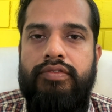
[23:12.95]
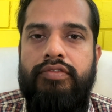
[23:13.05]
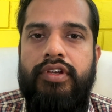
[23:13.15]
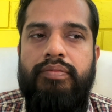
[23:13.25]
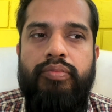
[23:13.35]
We
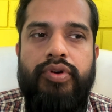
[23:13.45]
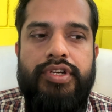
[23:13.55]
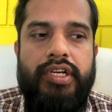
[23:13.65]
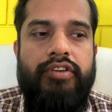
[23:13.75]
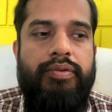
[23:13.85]
are
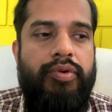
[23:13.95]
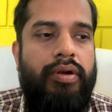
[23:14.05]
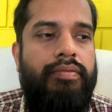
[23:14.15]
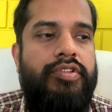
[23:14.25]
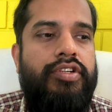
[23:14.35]
pushing our
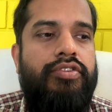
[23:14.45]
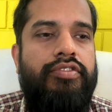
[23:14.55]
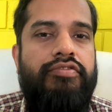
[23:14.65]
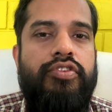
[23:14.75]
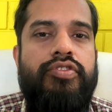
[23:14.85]
problems into the
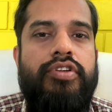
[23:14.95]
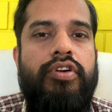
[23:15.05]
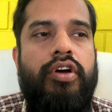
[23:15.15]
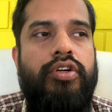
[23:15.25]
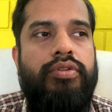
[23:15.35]
future
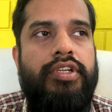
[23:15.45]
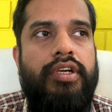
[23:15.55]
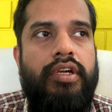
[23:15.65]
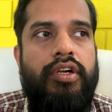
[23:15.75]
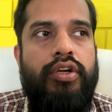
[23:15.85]
or to
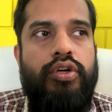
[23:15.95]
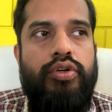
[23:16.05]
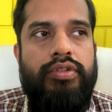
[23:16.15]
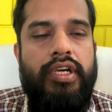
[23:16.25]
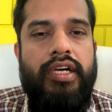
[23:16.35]

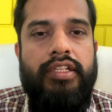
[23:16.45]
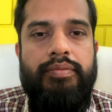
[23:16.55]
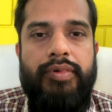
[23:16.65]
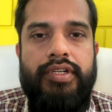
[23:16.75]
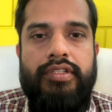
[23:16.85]
the other
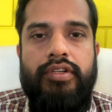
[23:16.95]
person